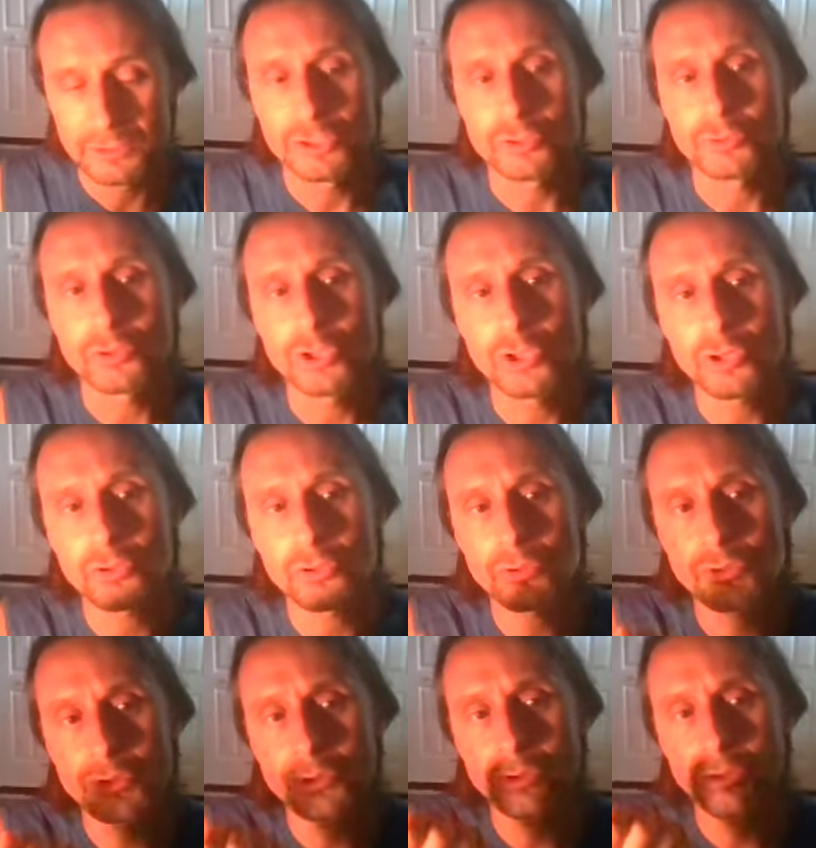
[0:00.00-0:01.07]
to curl
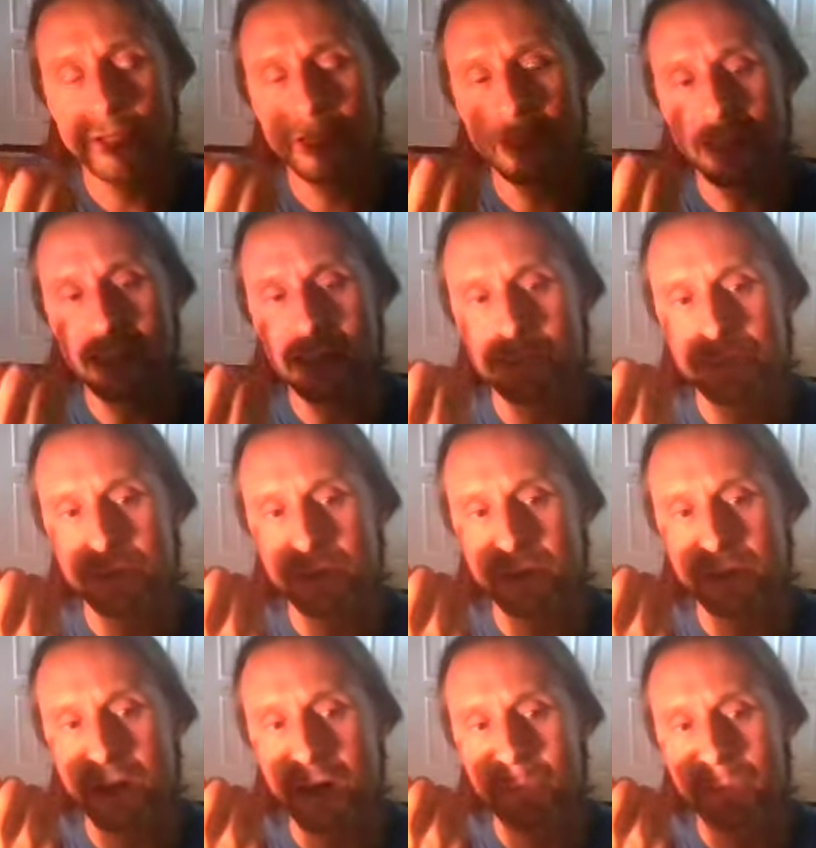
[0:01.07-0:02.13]
your hips
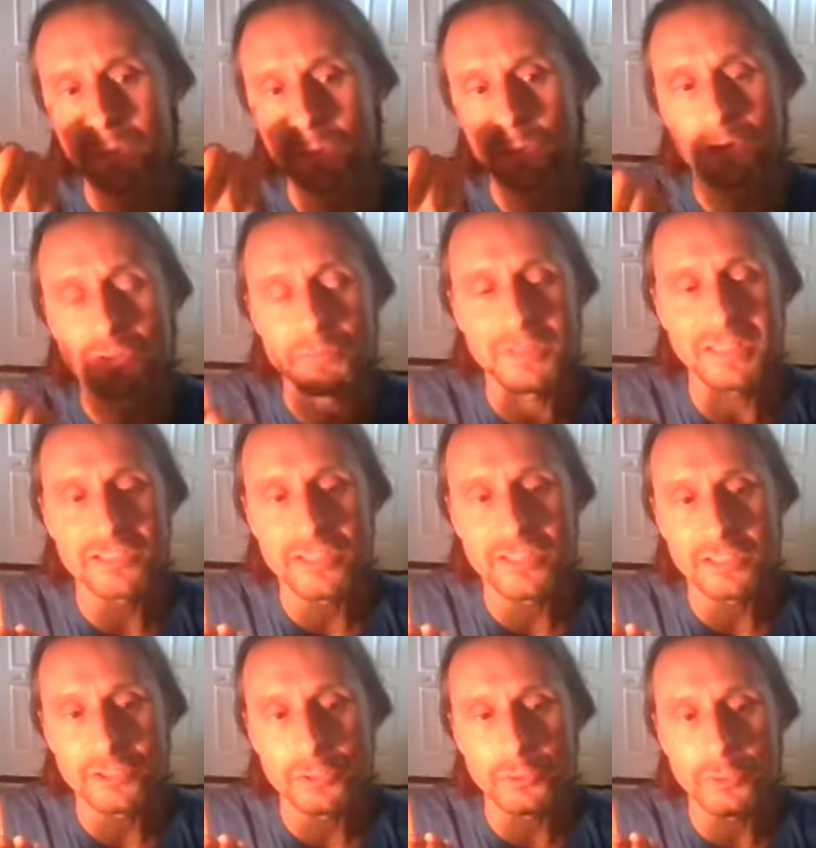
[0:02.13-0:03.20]
up, which means
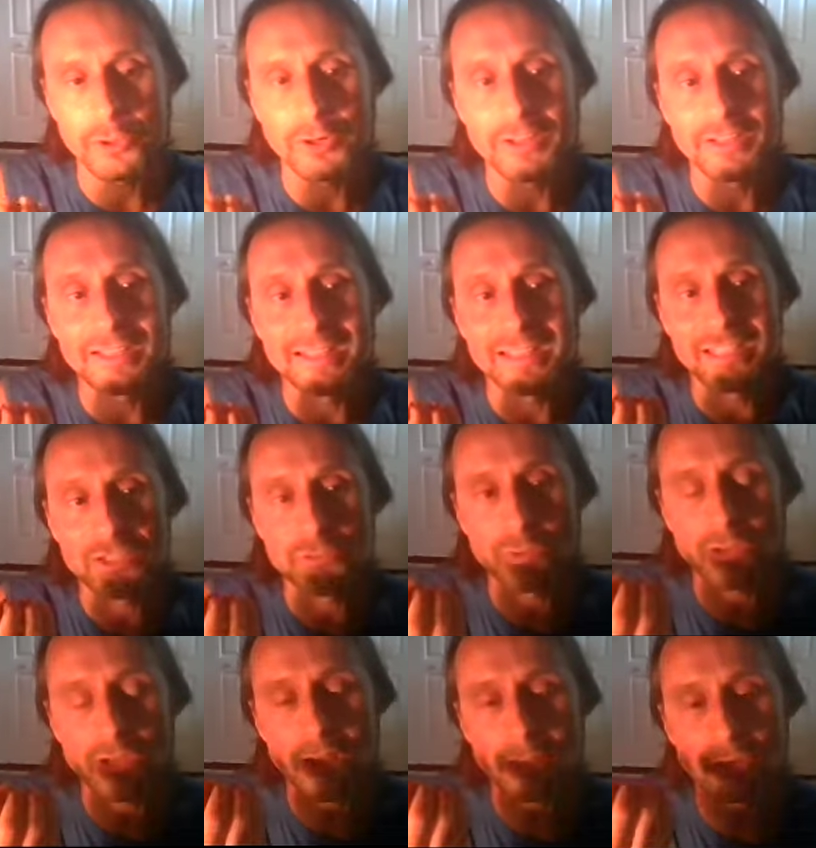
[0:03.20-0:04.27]
that your knees will
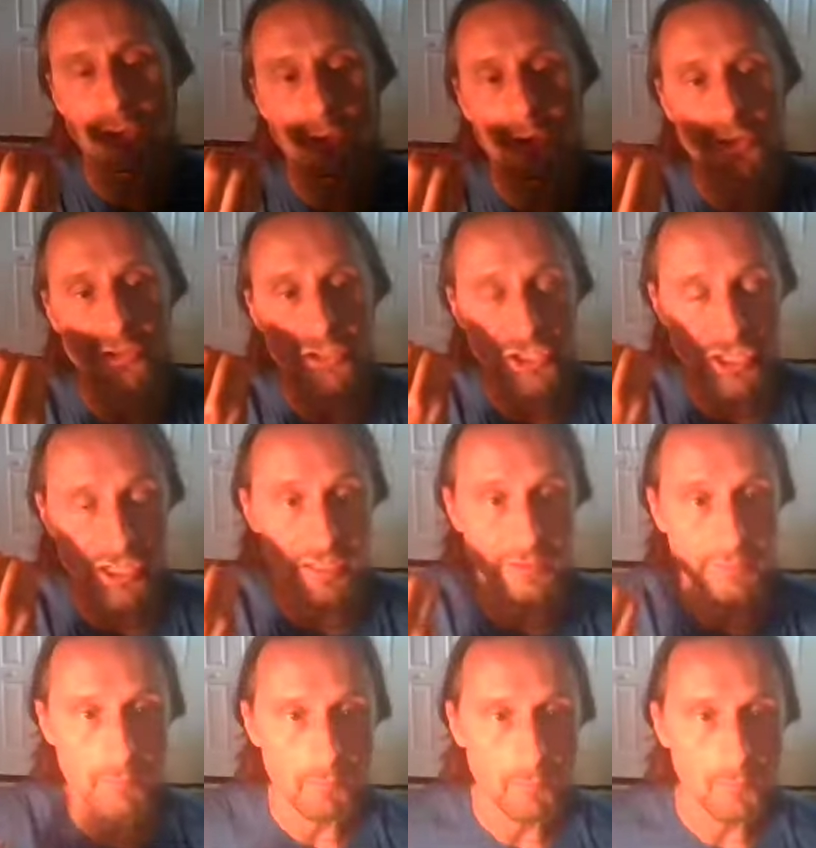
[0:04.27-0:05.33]
come toward your chin.